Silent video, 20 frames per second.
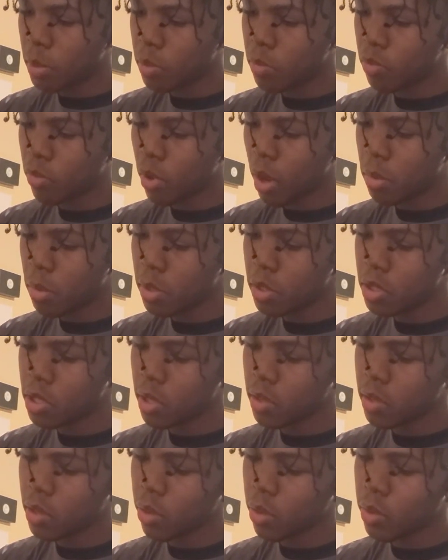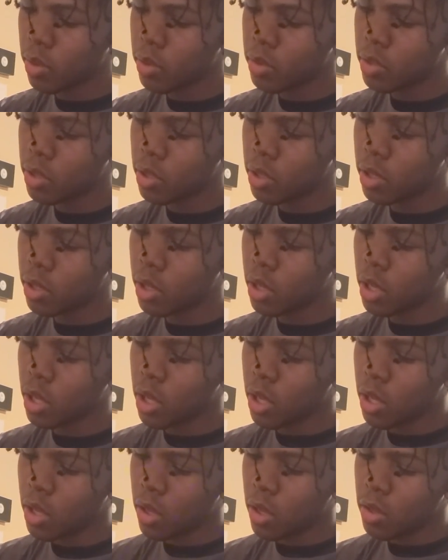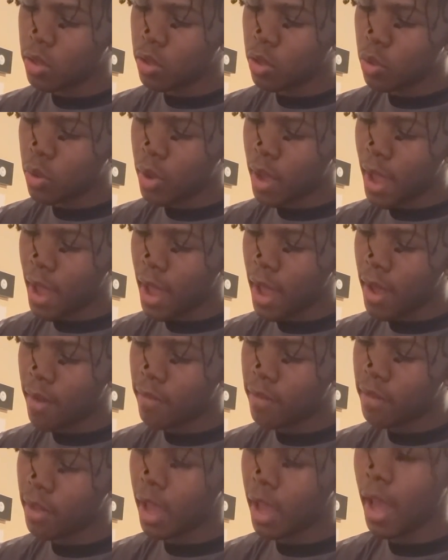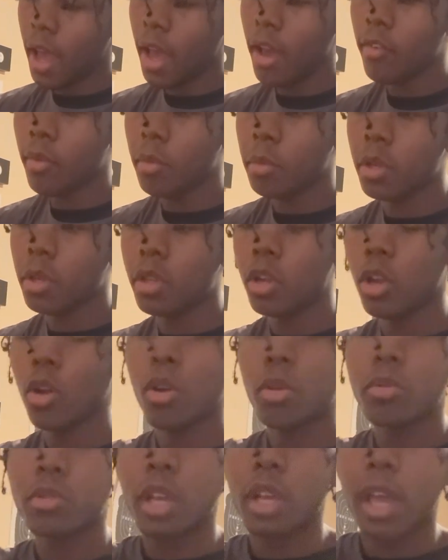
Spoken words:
probably just going to do half and half. I'm gonna go up to